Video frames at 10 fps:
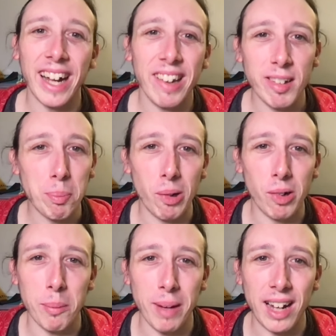Can this
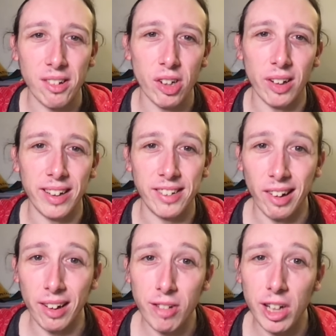program actually
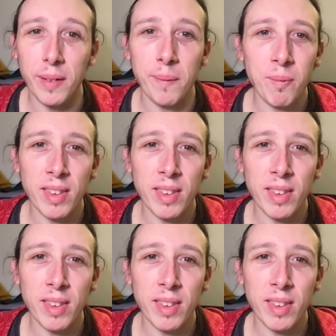deliver?